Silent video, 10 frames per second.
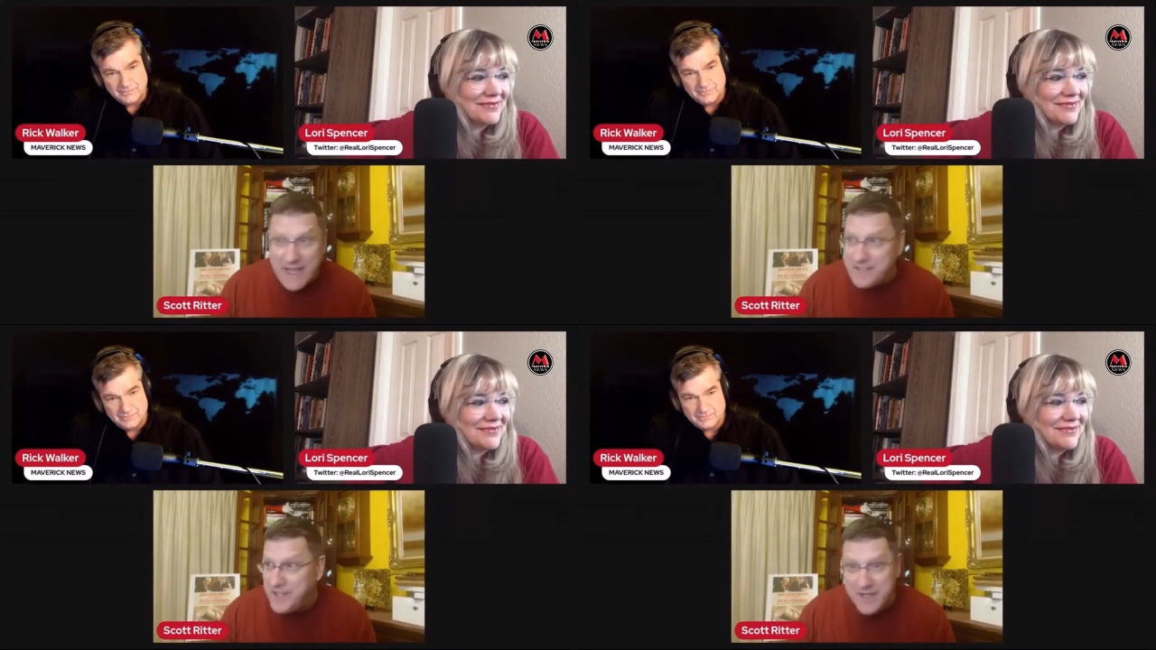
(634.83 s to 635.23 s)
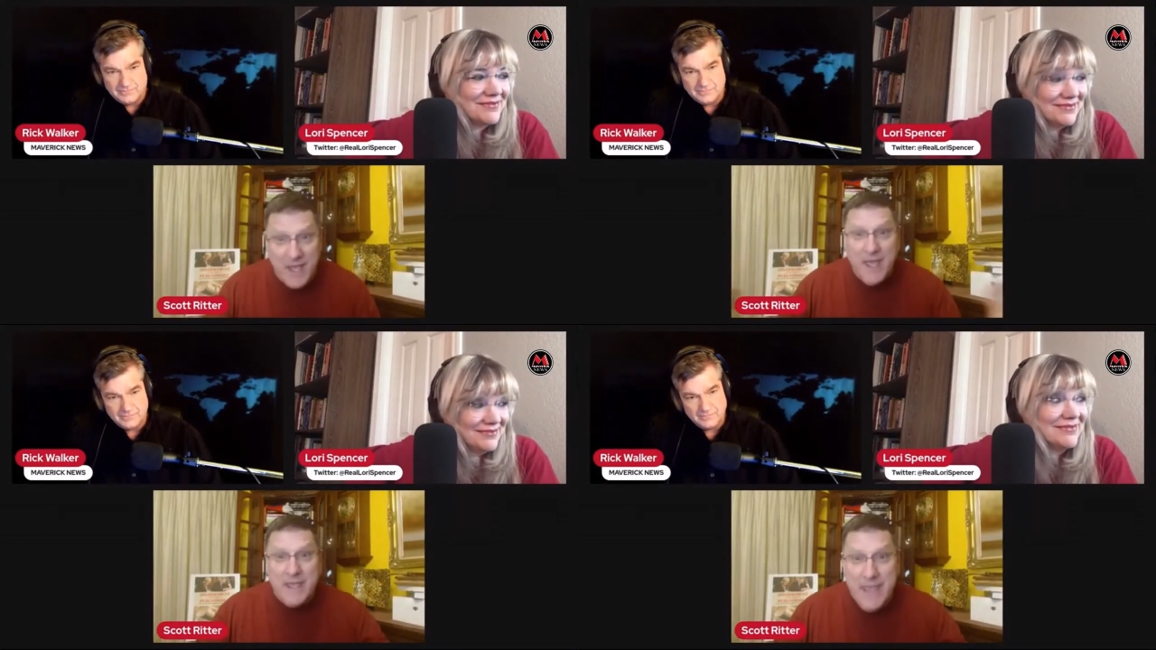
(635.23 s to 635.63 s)
Speaker 1: I said,
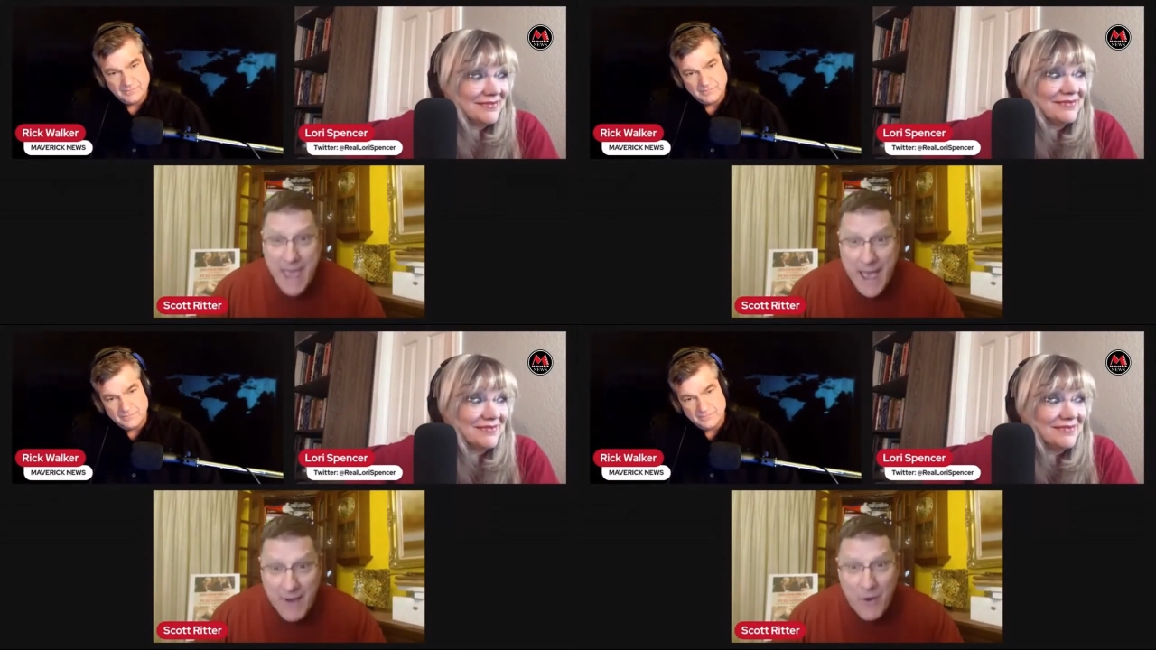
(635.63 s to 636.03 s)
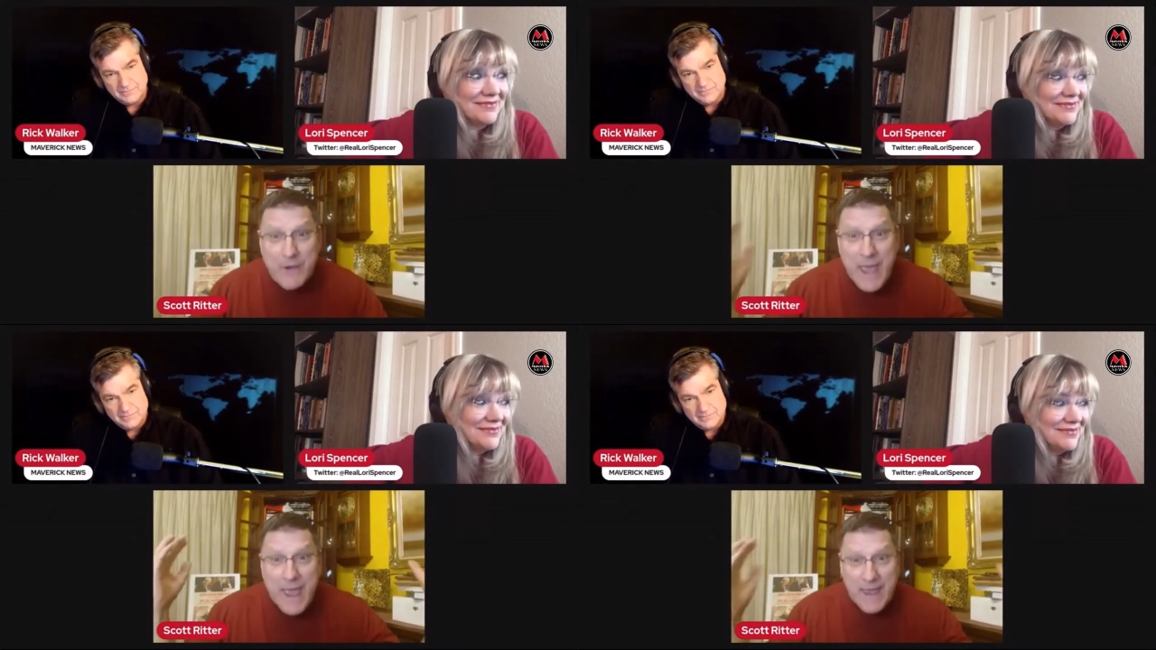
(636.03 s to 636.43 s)
yeah,
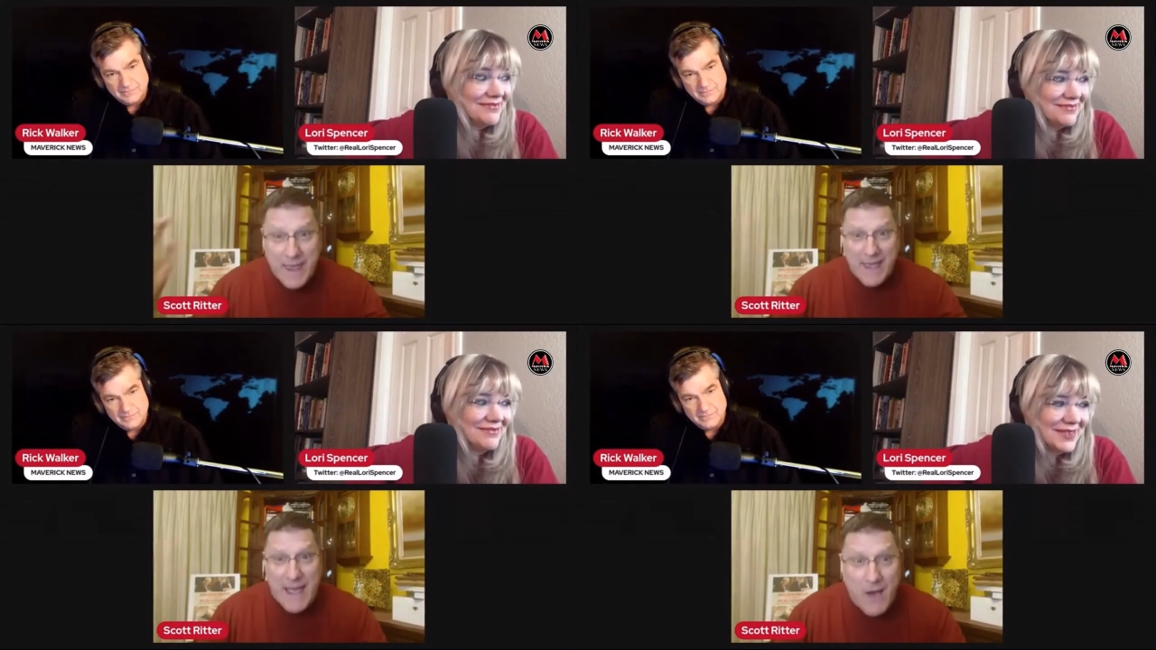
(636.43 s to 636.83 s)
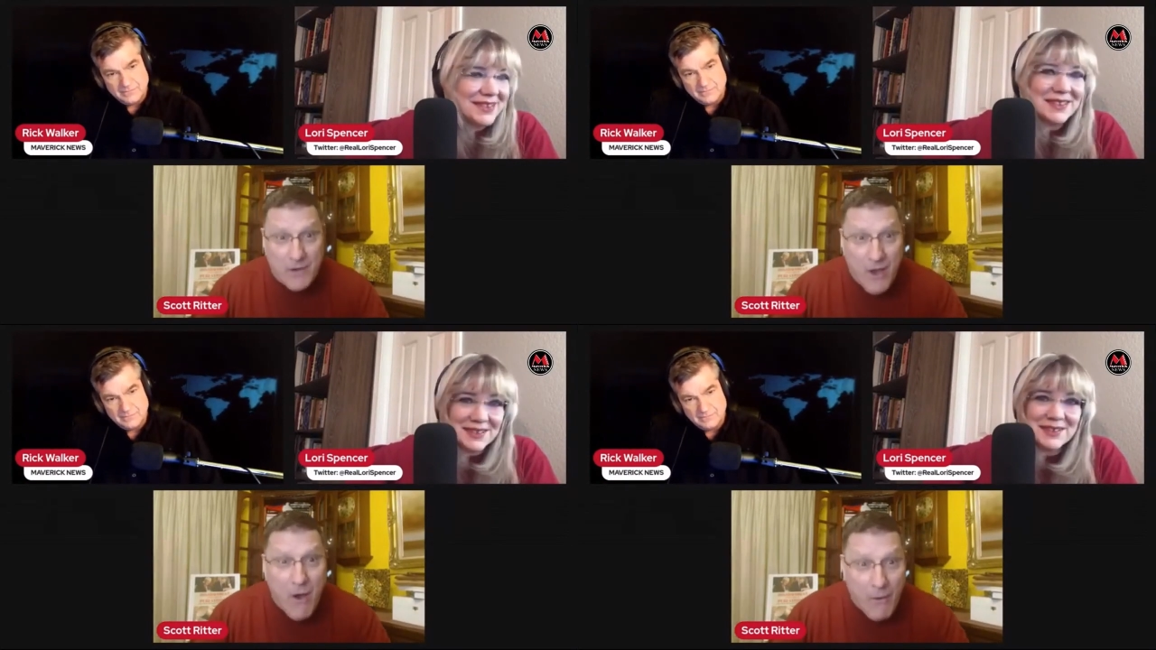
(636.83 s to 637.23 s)
okay,
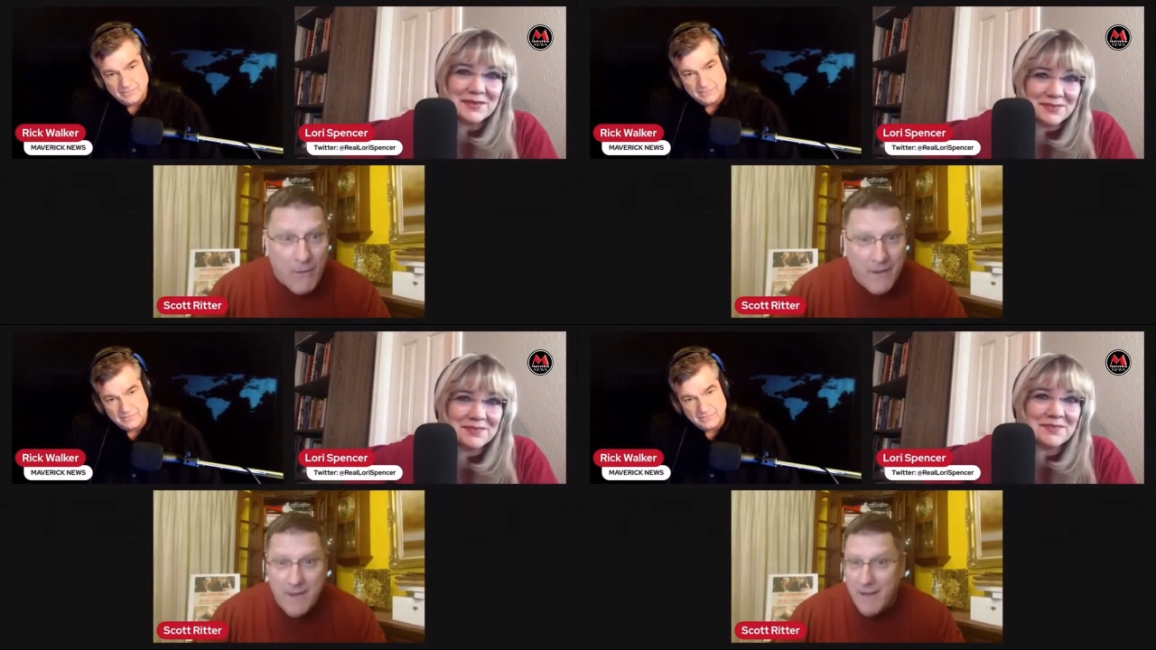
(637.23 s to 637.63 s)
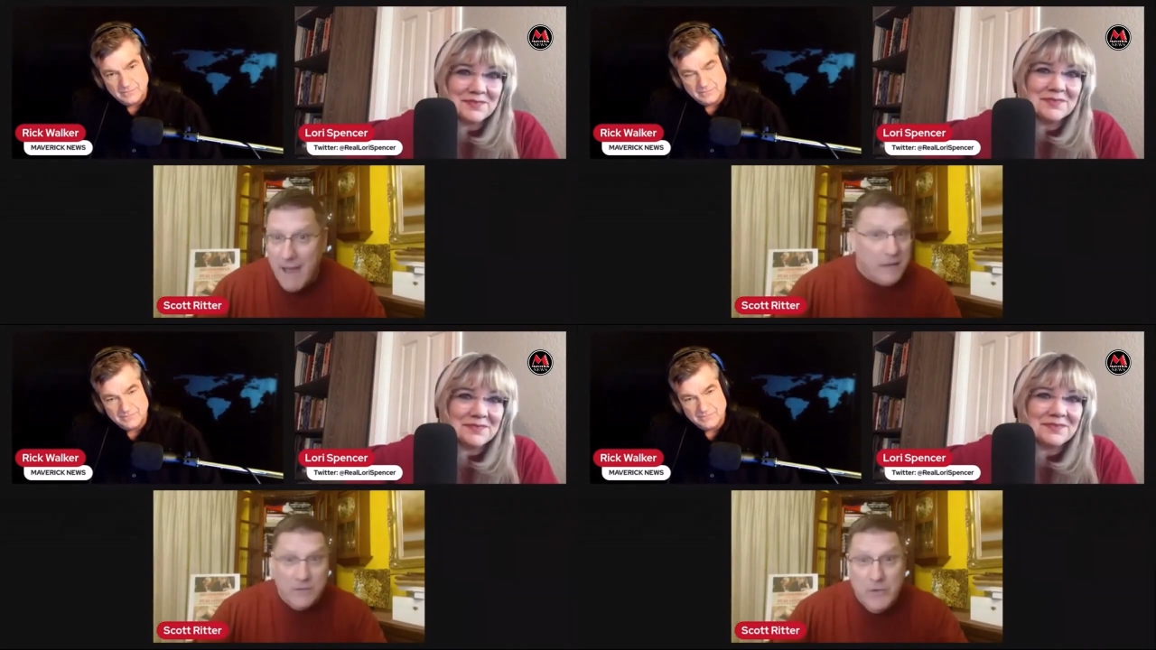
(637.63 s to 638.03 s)
I'll go.
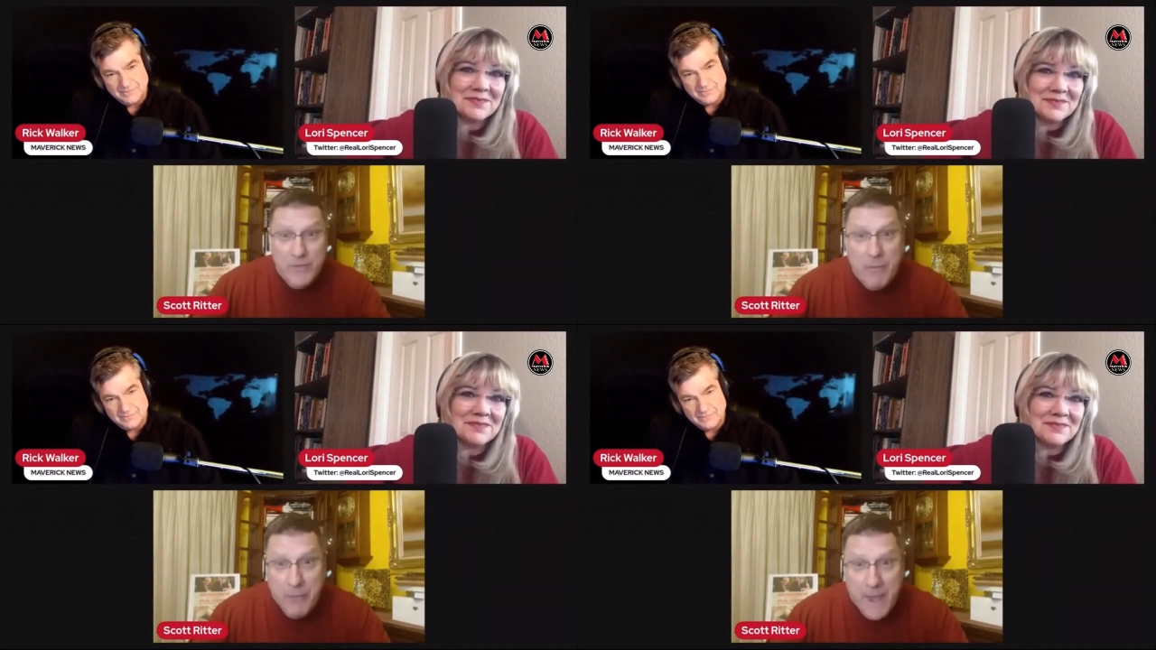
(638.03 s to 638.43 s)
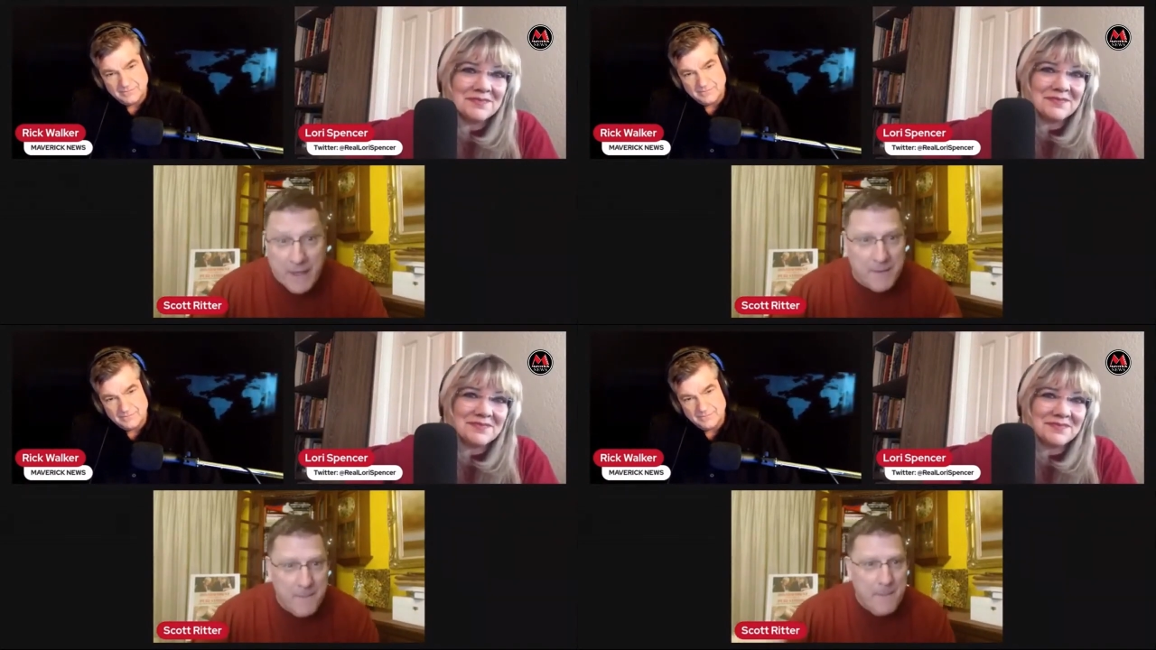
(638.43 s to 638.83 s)
I'll do the
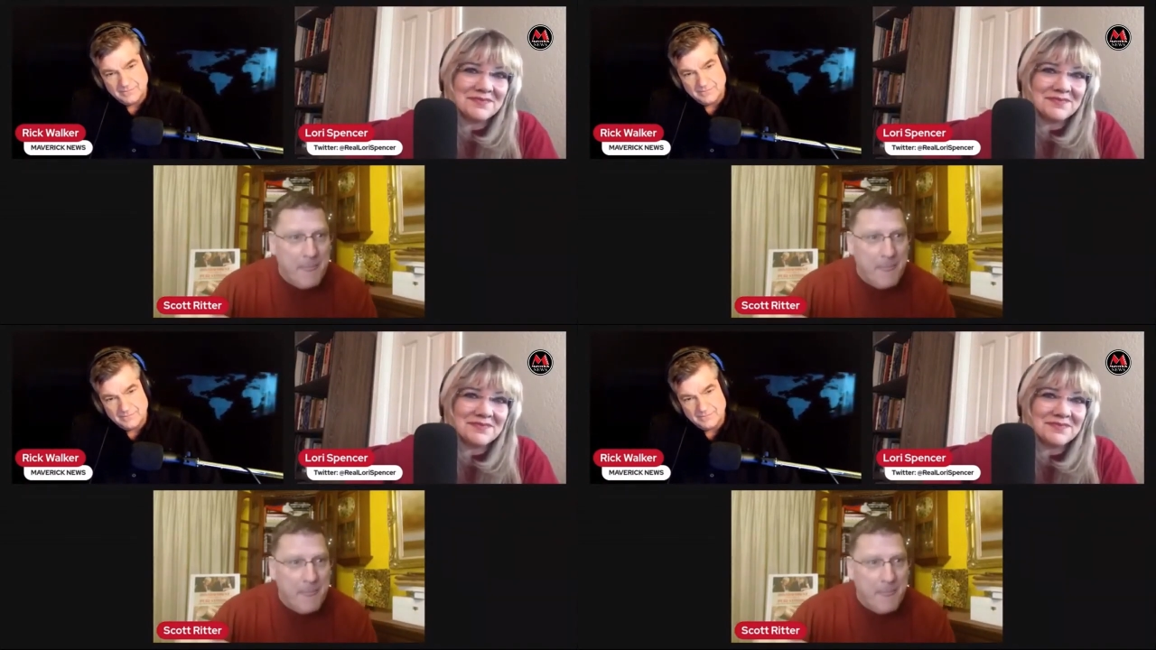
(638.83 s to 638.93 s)
thing.